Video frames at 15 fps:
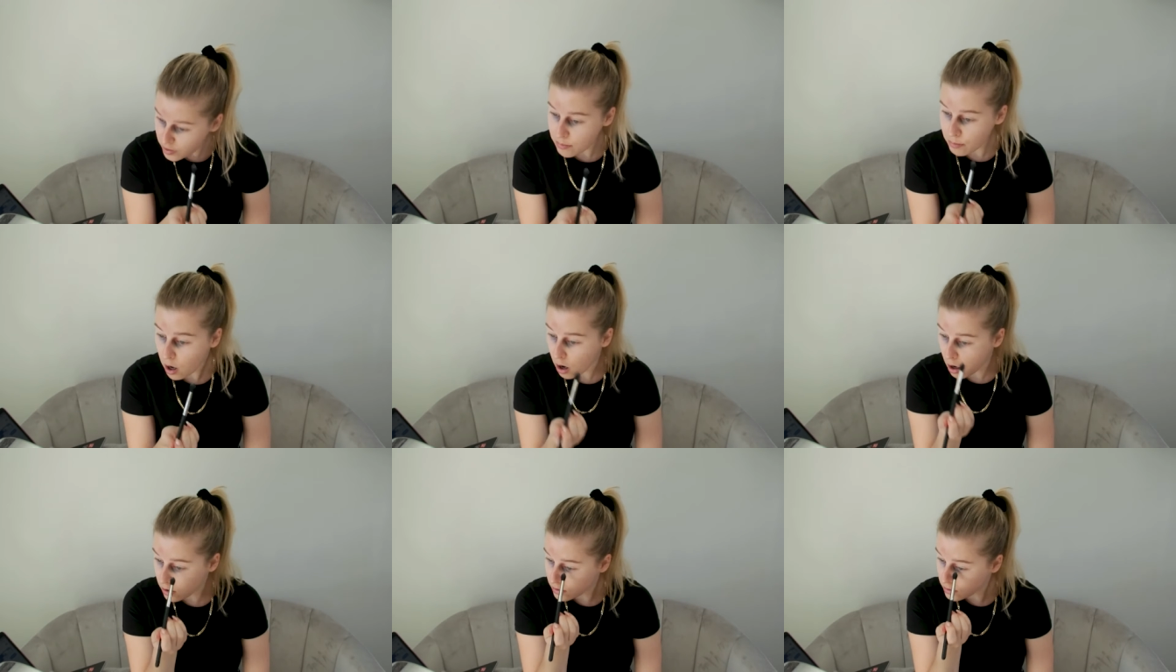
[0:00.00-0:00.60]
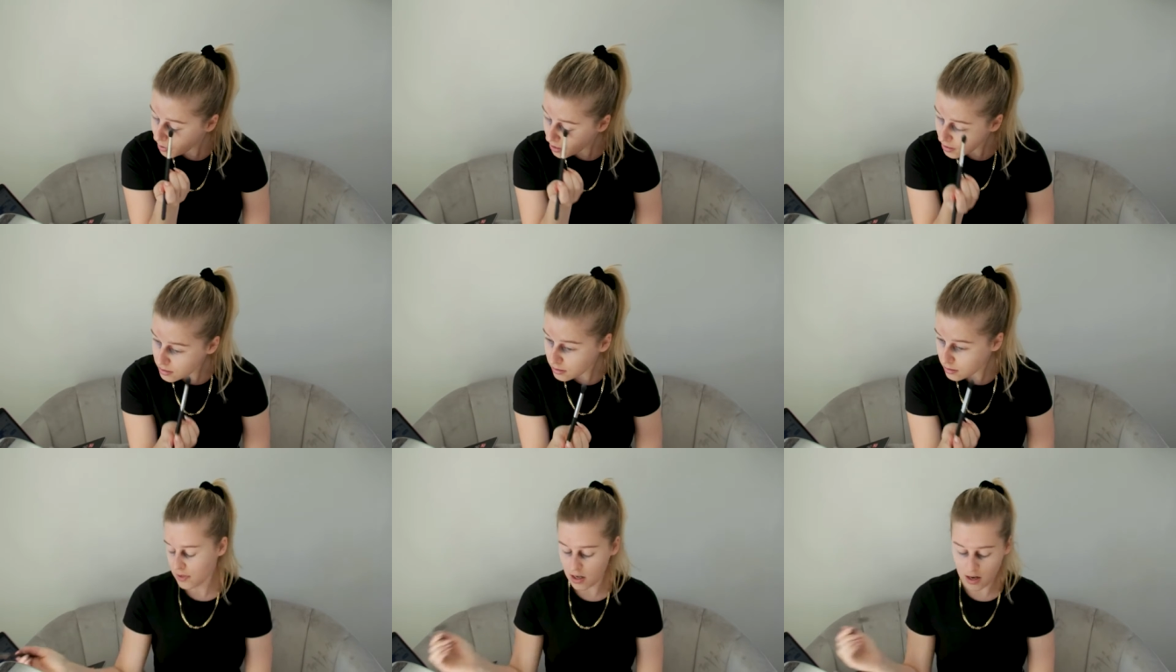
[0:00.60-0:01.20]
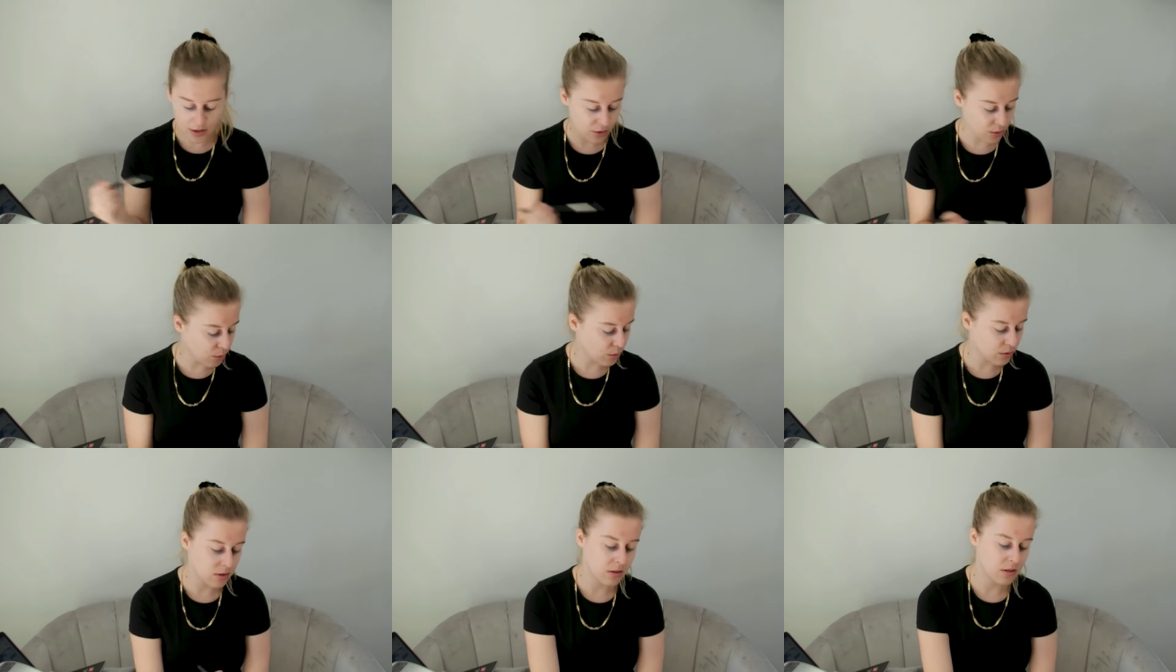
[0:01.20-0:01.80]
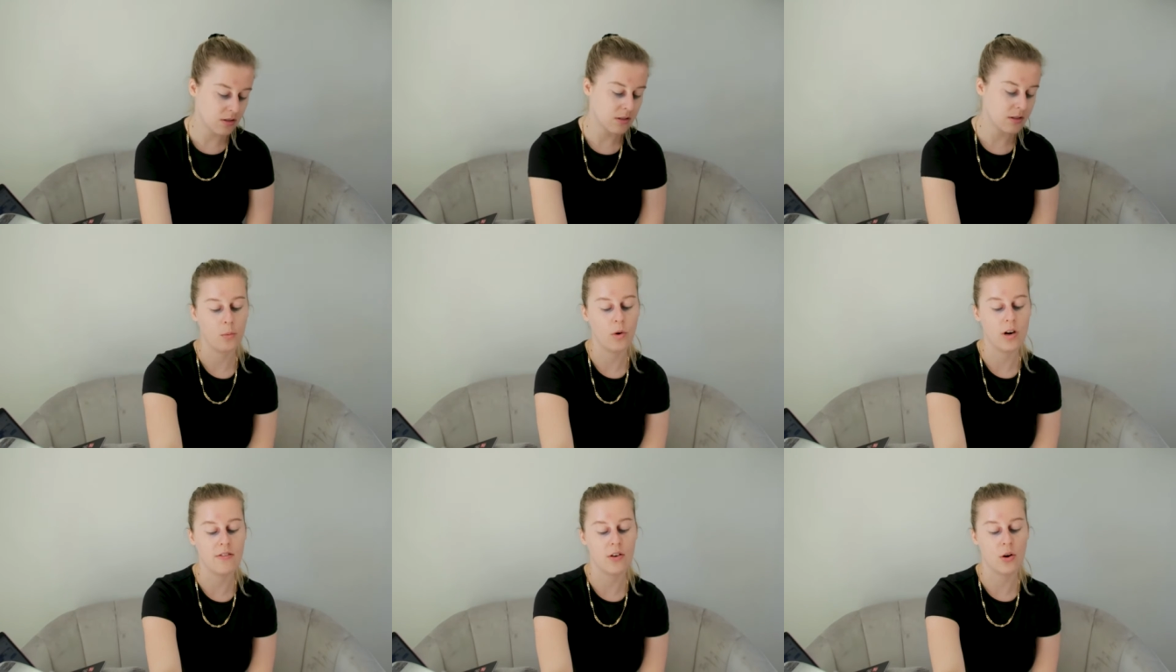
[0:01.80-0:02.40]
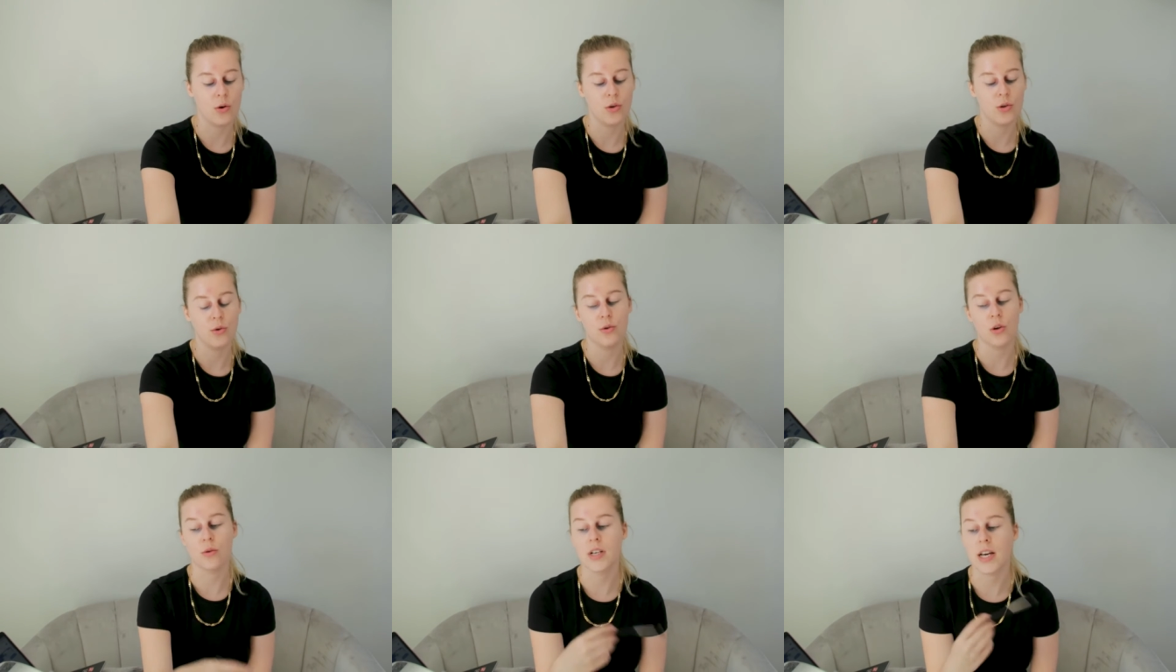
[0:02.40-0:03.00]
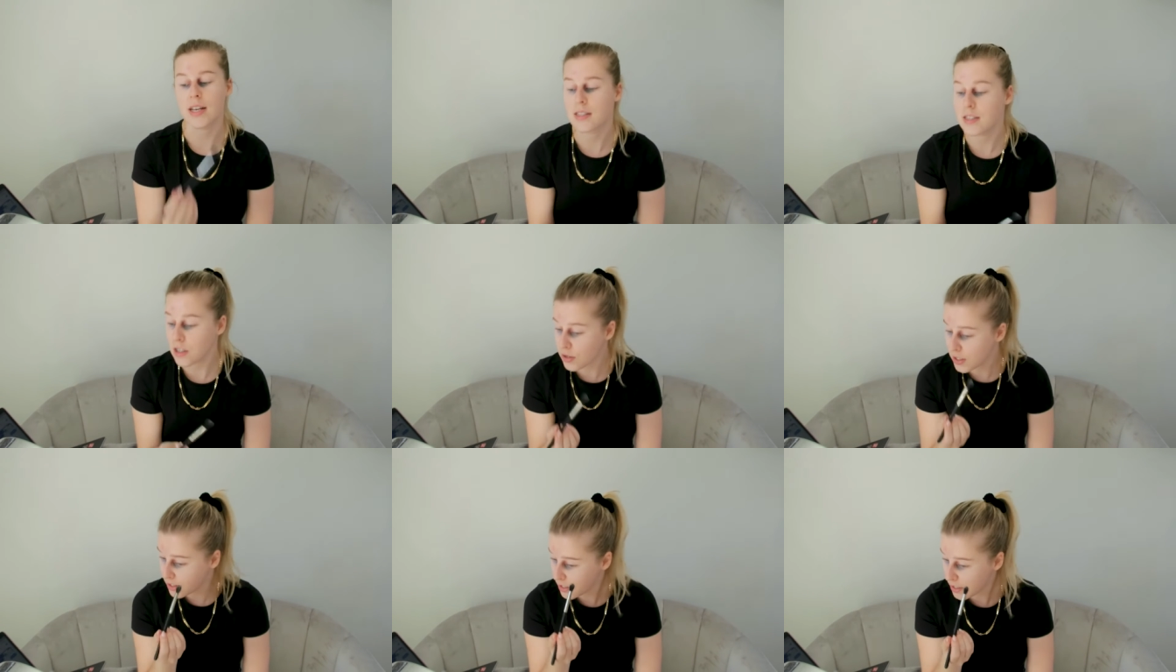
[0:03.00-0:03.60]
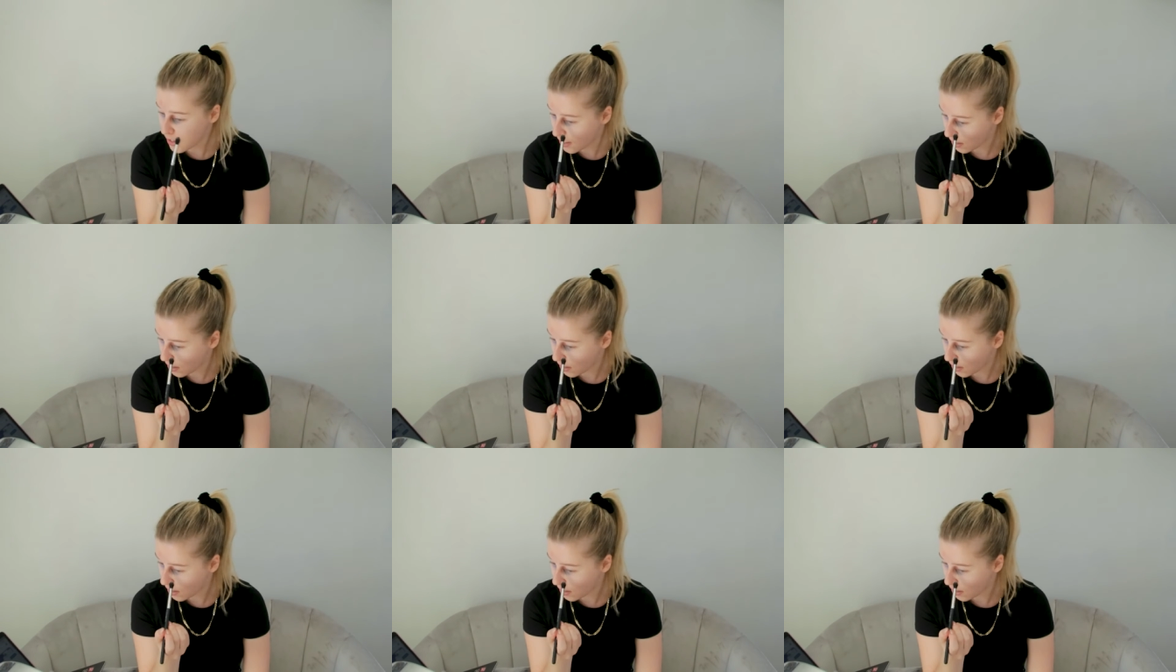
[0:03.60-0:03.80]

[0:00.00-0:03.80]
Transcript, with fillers: remarked. But I thought, what if OU don't take it seriously?